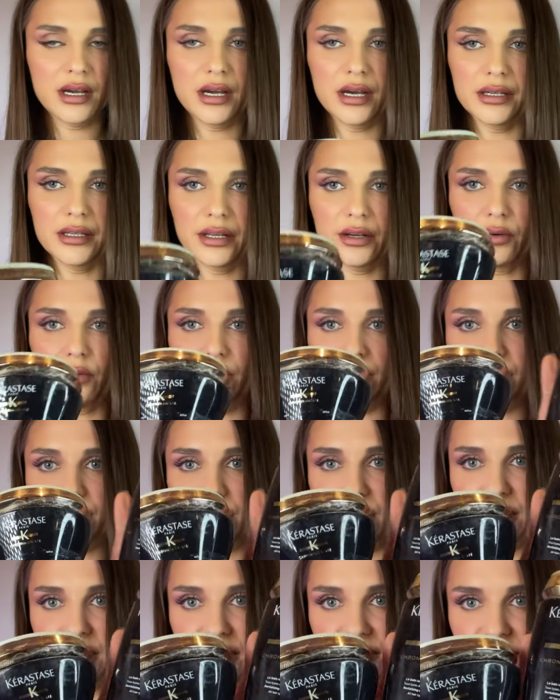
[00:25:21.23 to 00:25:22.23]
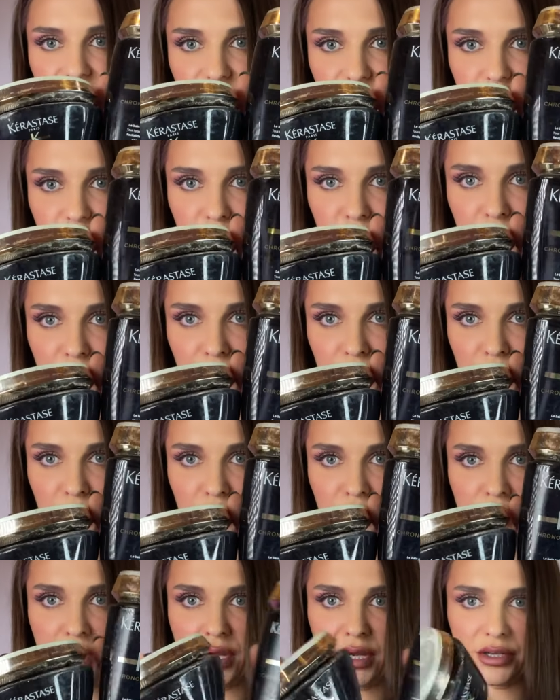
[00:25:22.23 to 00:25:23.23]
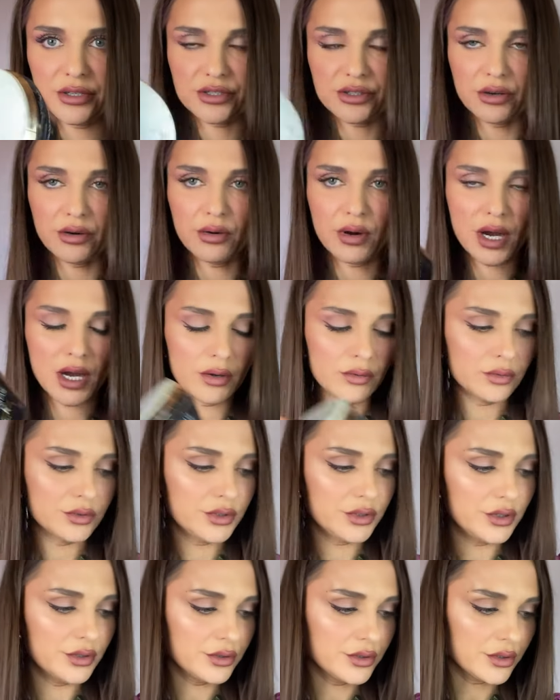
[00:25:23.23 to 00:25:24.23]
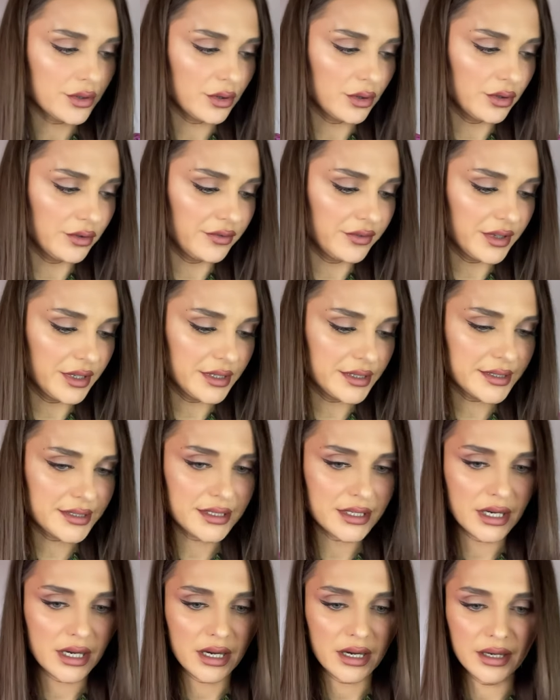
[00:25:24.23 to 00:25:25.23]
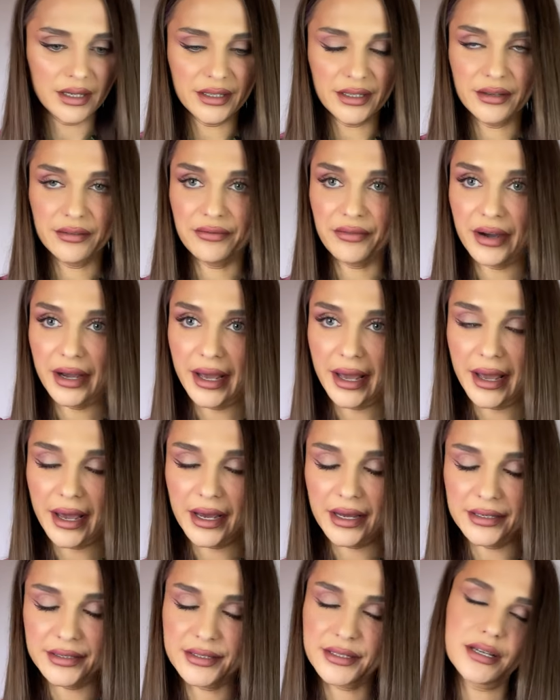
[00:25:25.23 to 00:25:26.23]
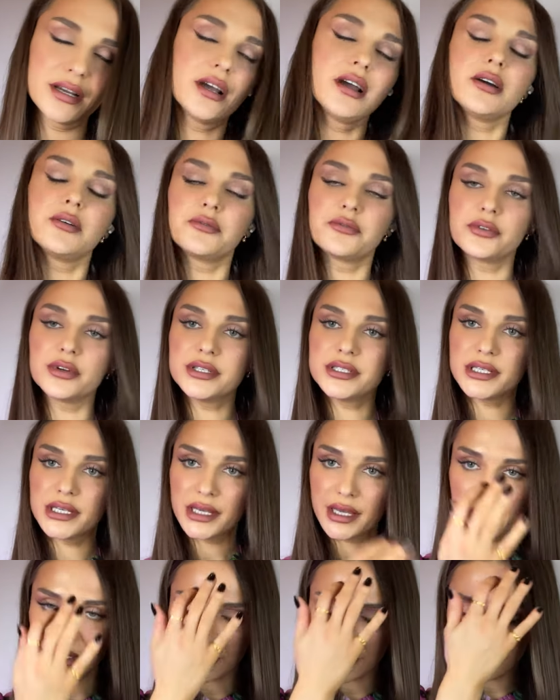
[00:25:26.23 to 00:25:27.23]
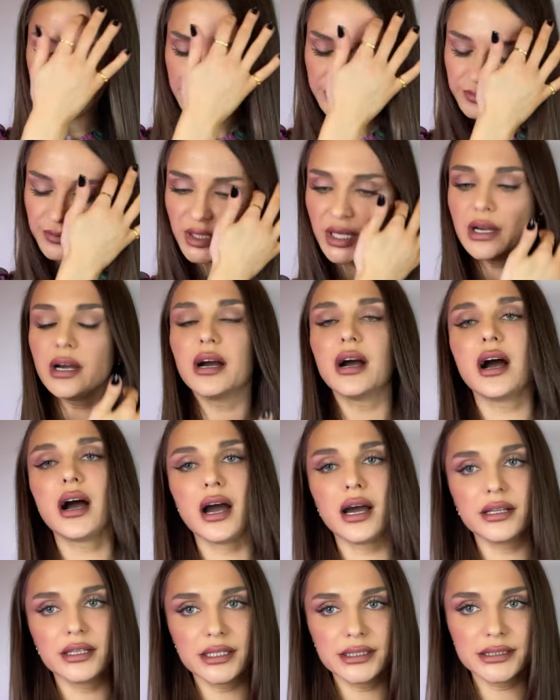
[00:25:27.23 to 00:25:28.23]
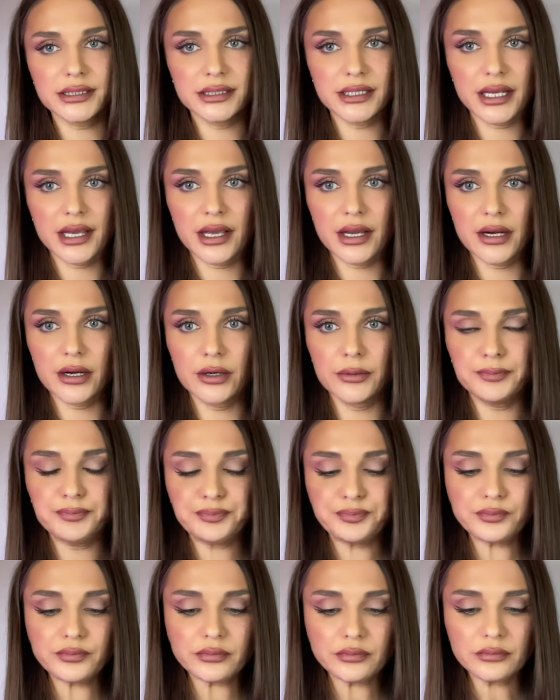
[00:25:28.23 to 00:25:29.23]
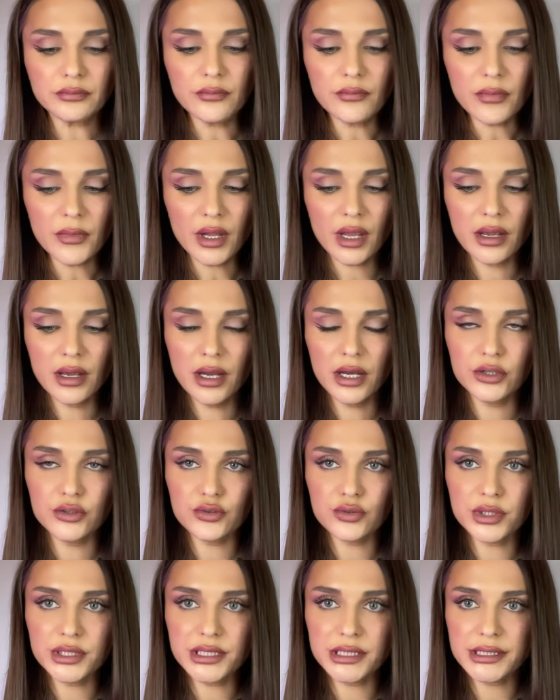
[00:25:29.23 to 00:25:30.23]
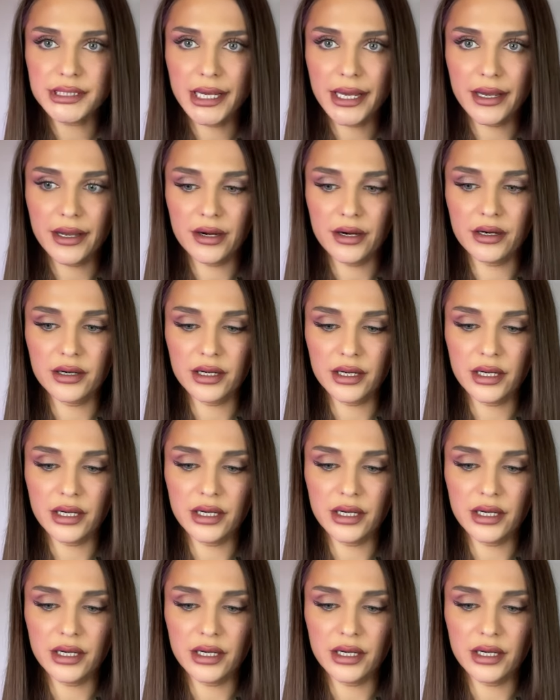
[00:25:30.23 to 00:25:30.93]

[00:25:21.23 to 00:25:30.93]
And I also have the shampoo. So I would use all of this if I had frizzy hair, highlighted hair, treated hair,